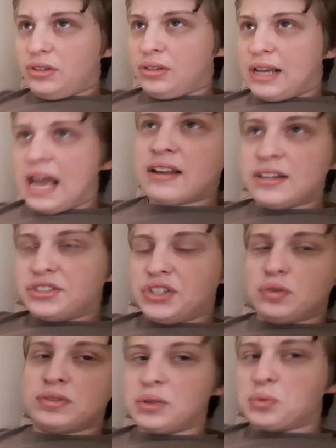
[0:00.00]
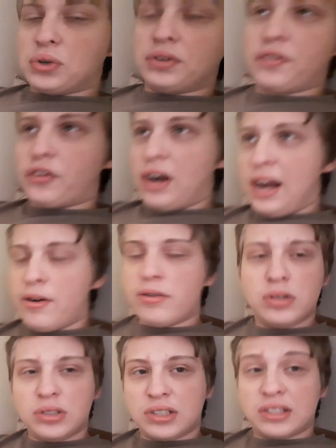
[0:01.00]
Katniss, using one of her
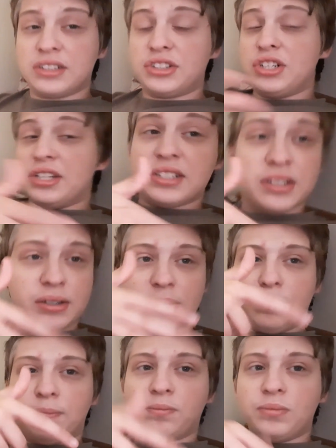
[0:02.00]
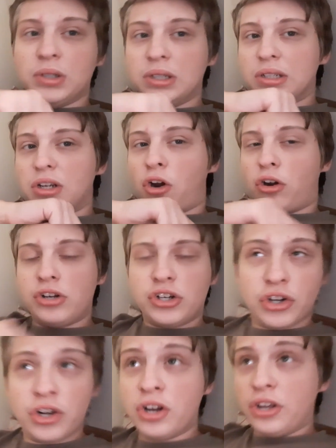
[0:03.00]
arrows because she's an
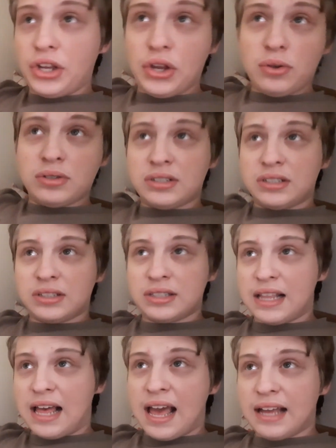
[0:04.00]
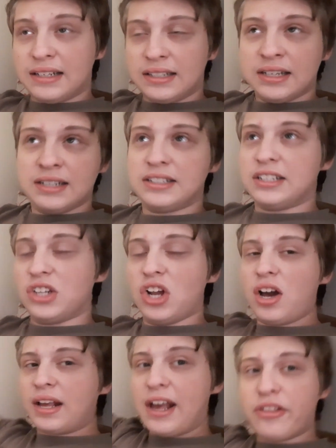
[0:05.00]
archer, uses that to
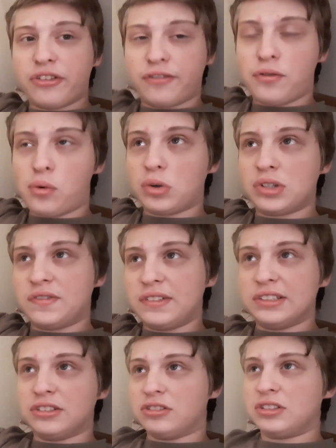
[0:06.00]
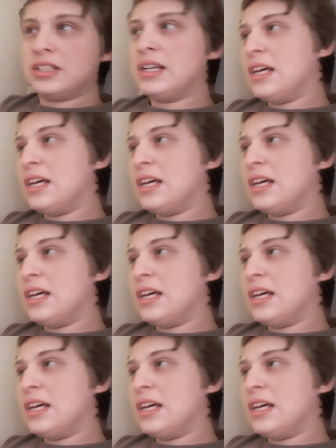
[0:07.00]
knock out the force field.